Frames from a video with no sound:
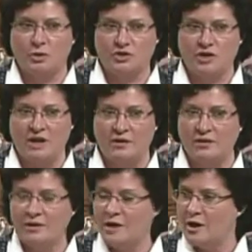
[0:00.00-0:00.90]

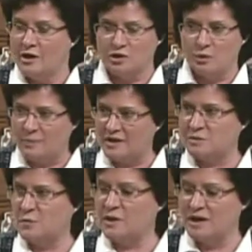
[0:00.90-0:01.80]
discussed.
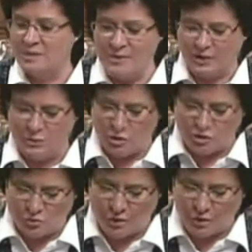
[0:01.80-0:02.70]
We are not
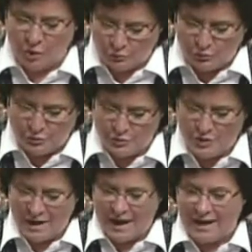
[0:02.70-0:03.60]
against the
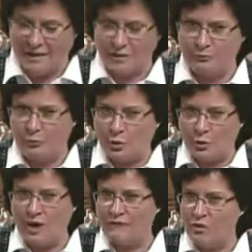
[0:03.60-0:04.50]
bill. I don't think the
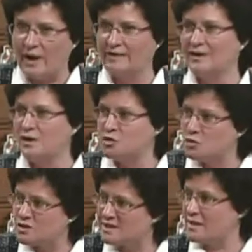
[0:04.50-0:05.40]
Liberals are
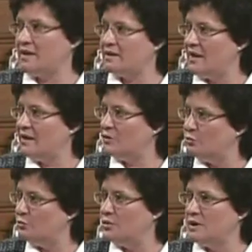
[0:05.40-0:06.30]
either. So
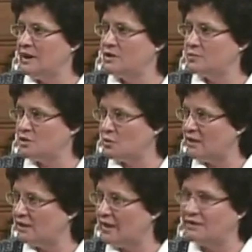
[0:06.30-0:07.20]
why
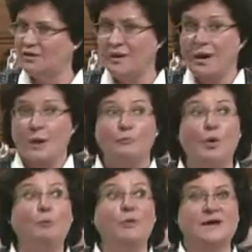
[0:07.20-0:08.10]
wait 5
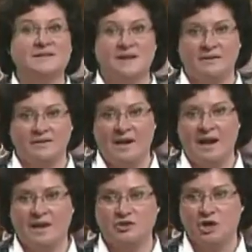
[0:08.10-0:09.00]
years since
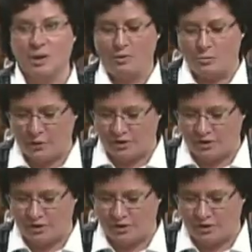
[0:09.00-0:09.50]
the treaty was